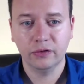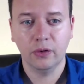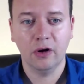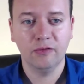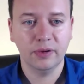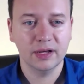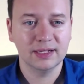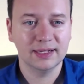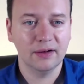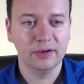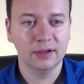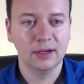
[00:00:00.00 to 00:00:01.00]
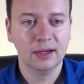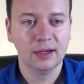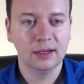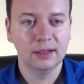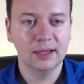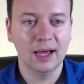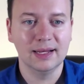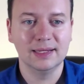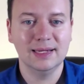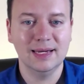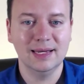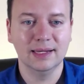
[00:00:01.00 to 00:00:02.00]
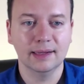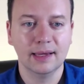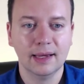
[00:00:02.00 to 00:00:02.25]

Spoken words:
12 plus 7, 19.